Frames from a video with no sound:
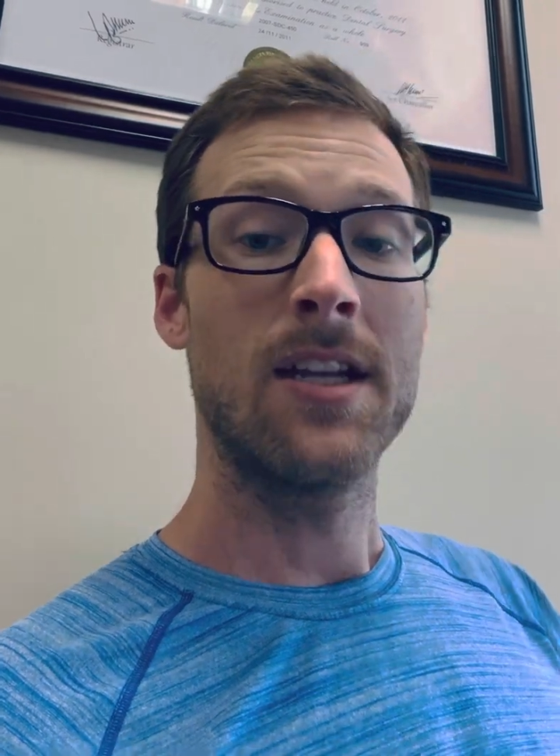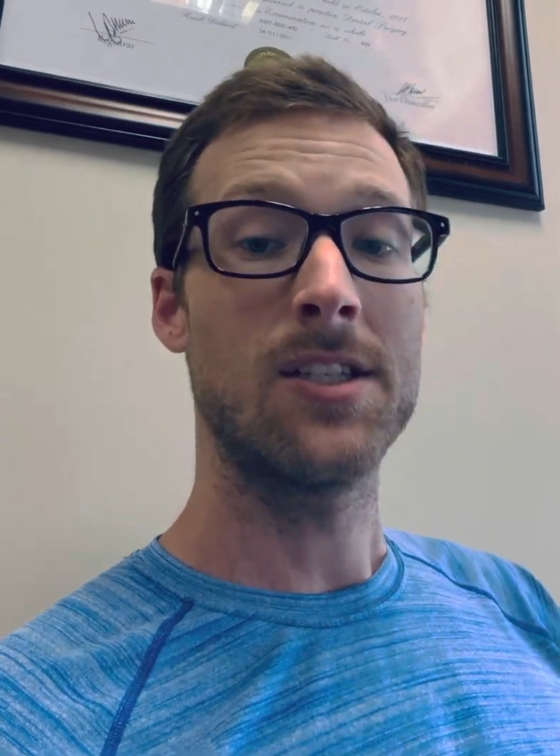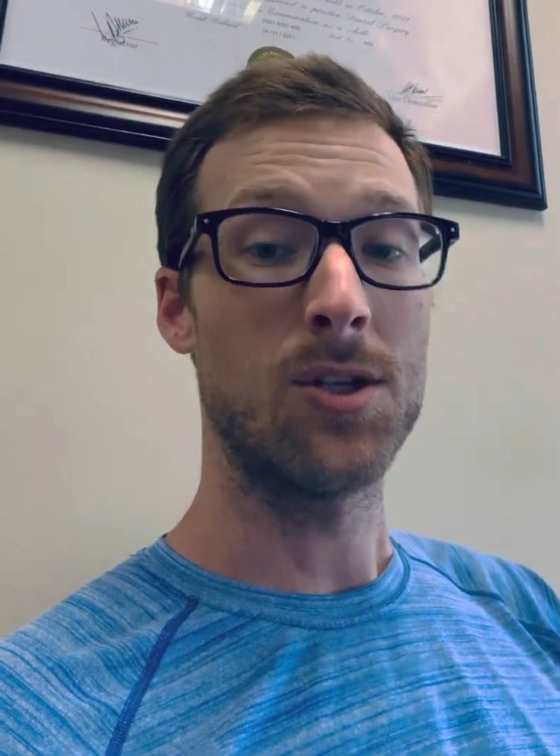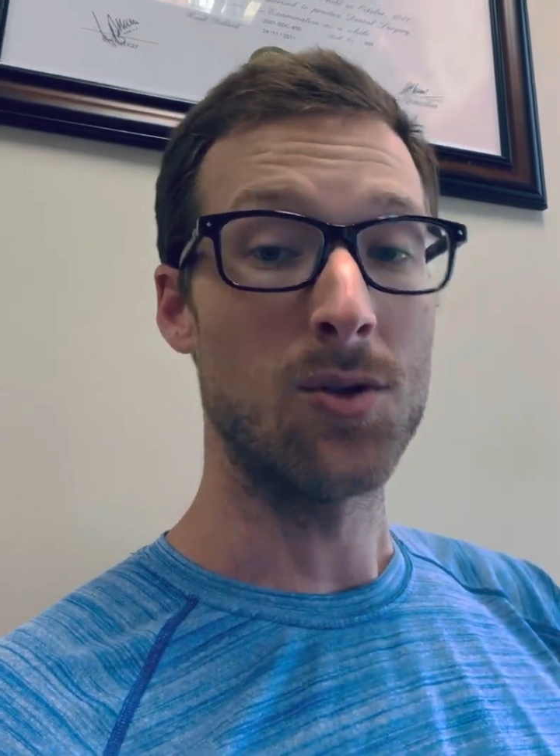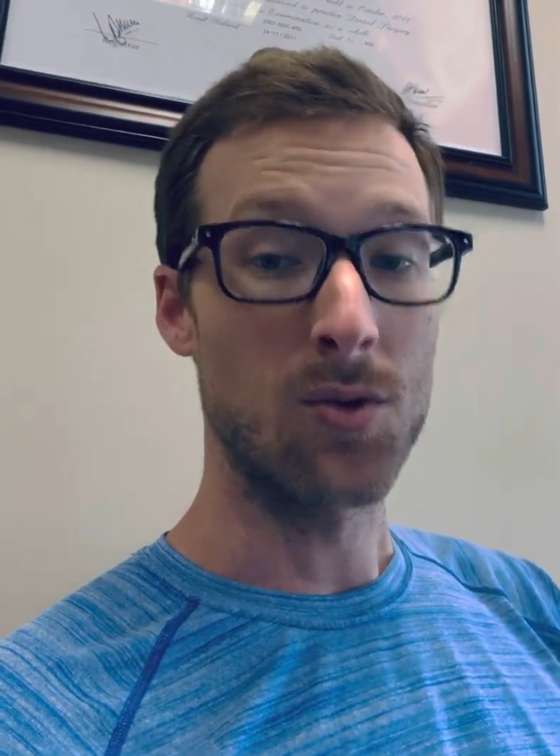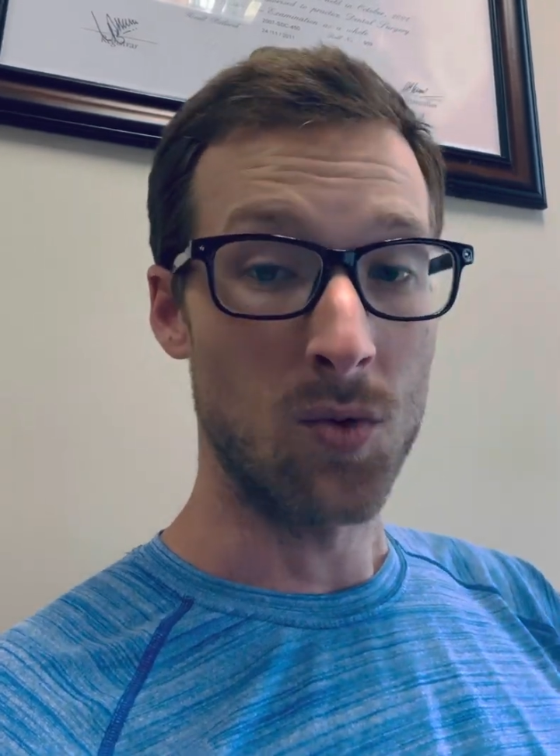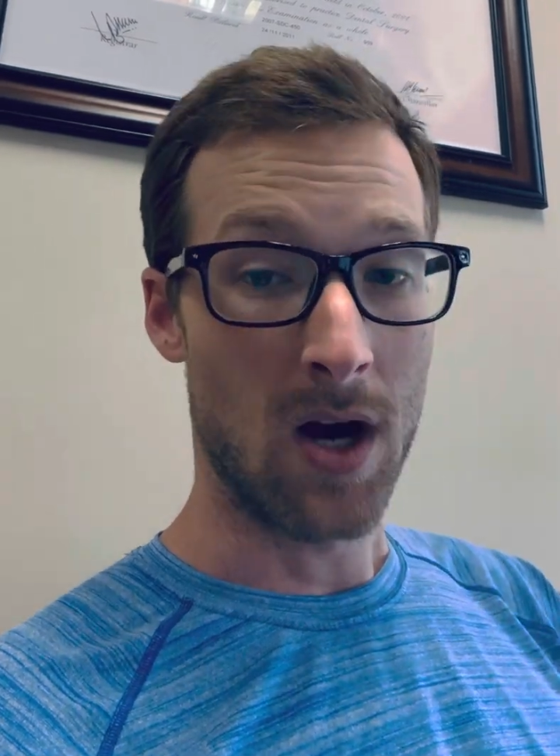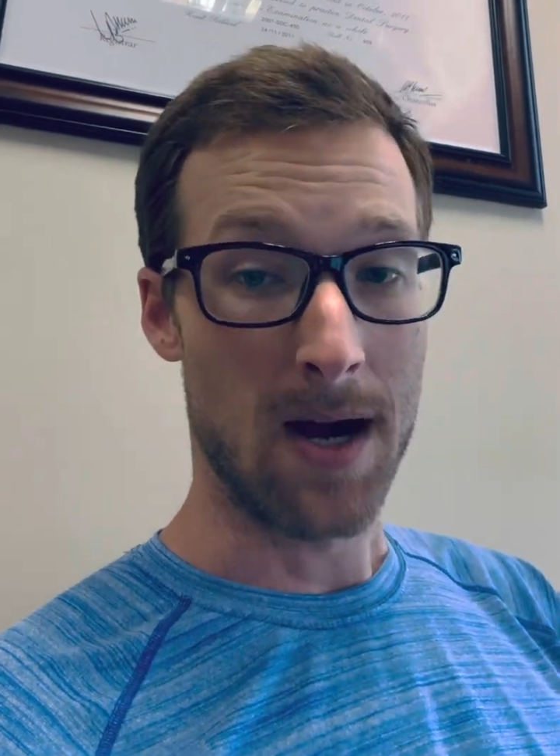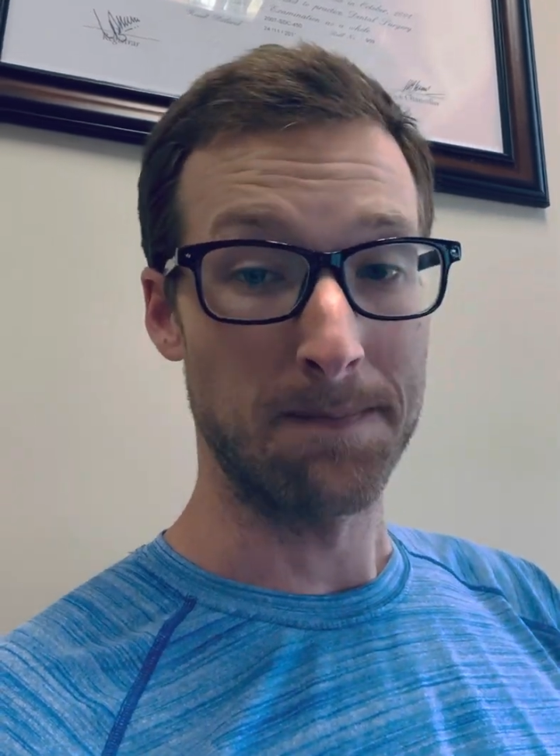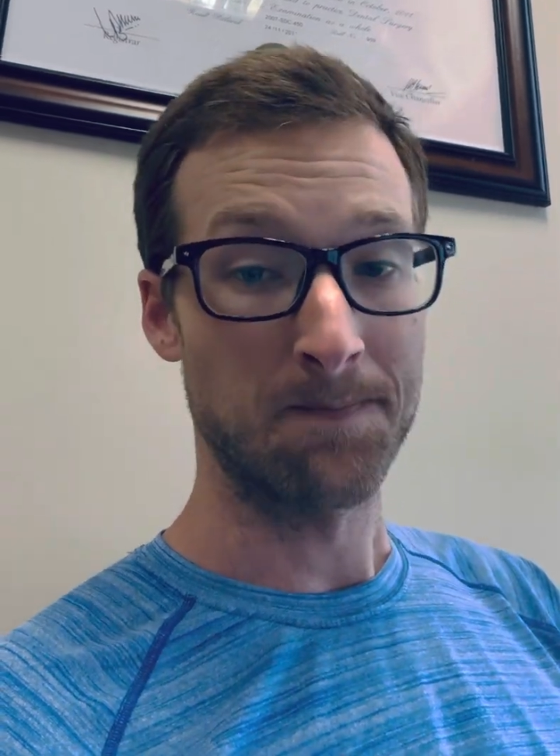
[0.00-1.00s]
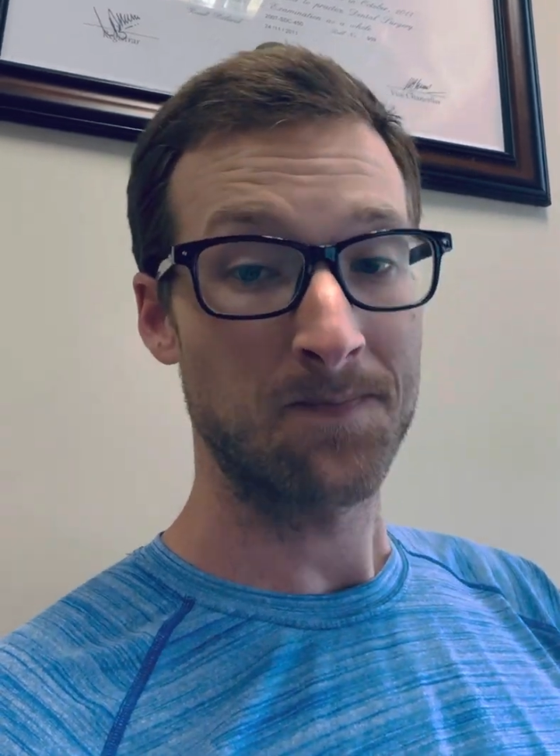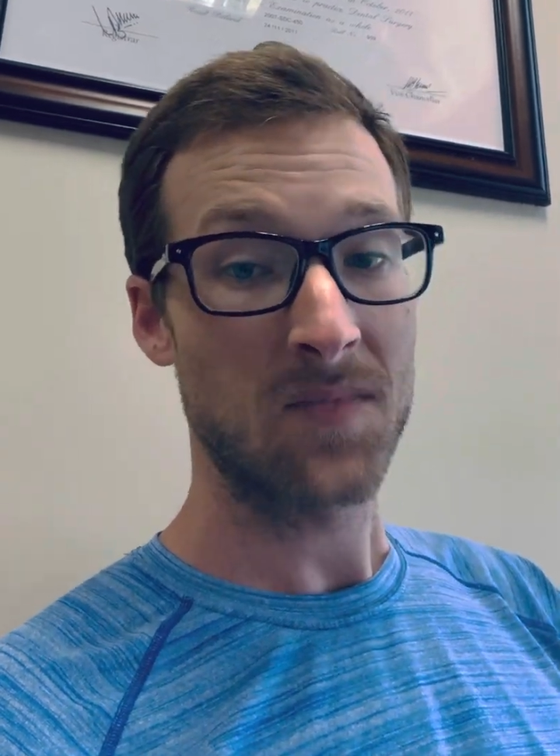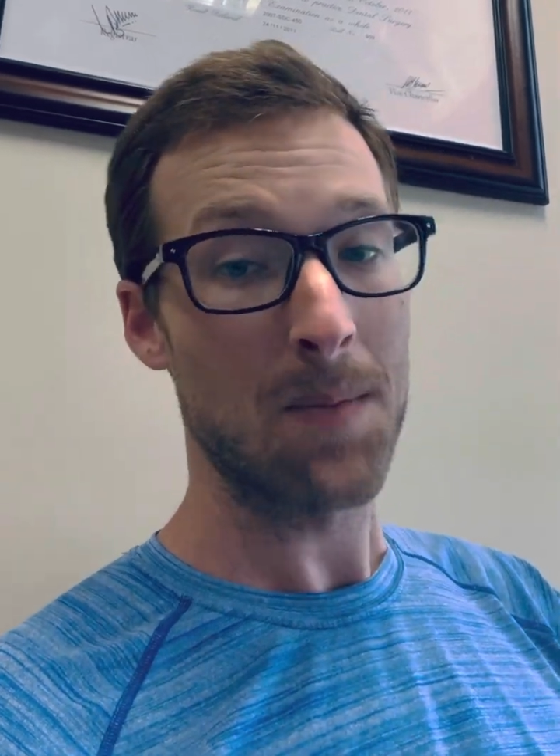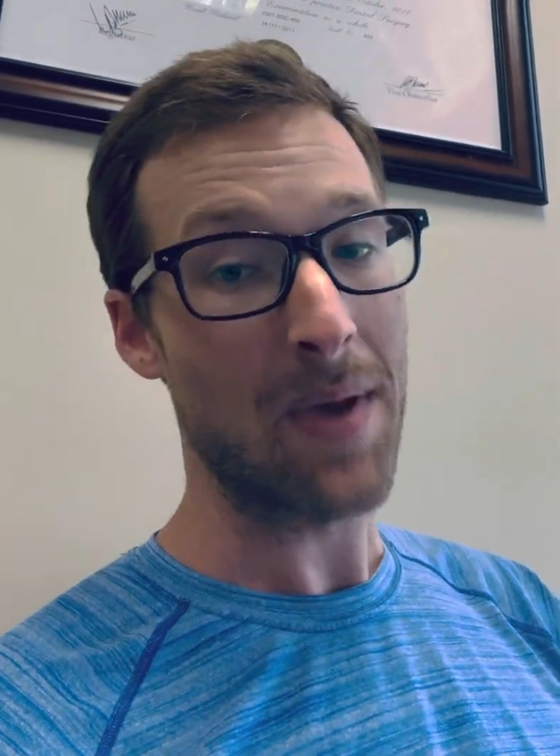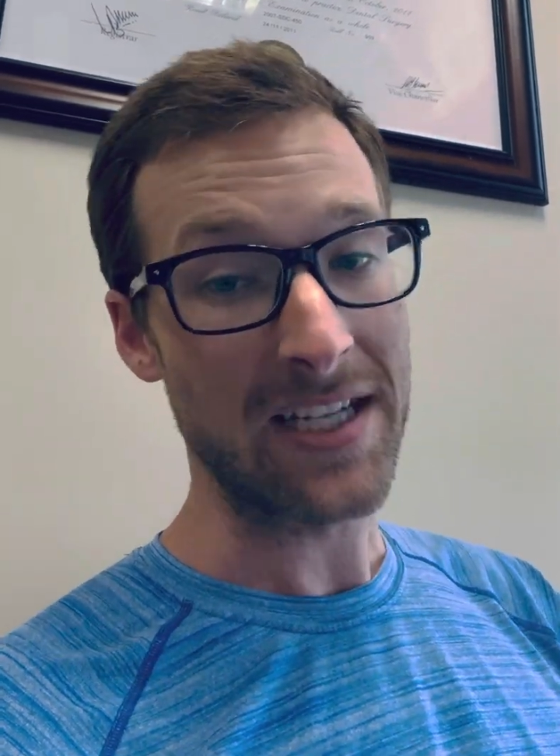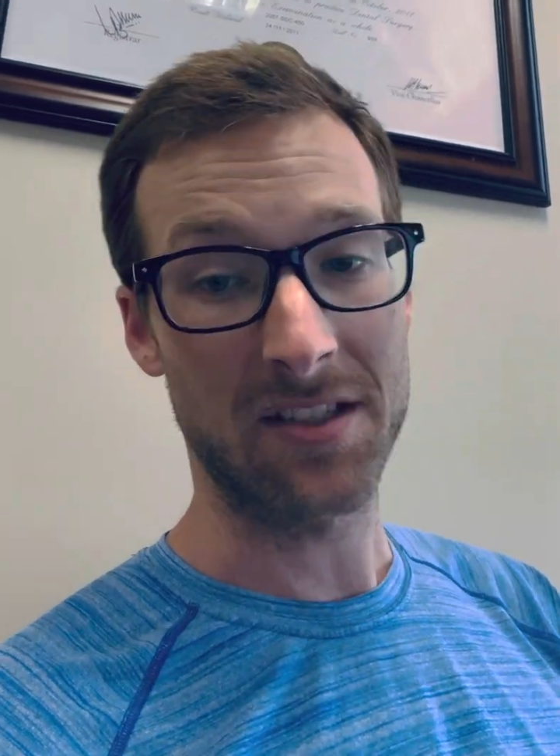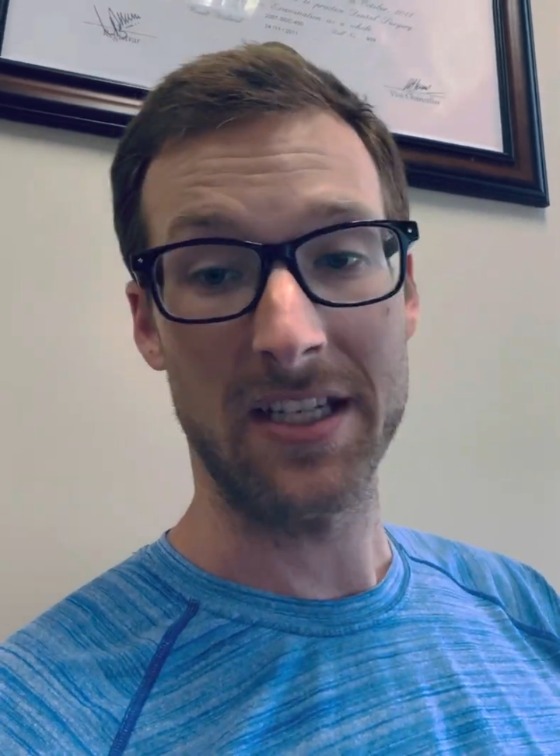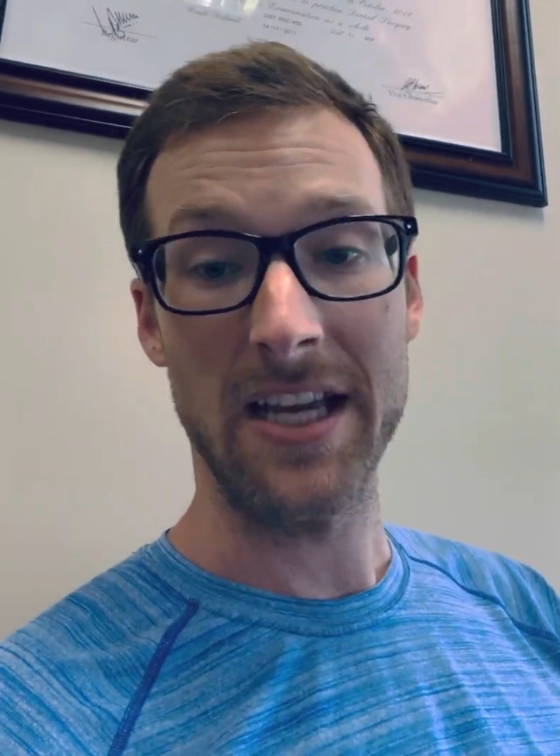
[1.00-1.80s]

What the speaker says: to basically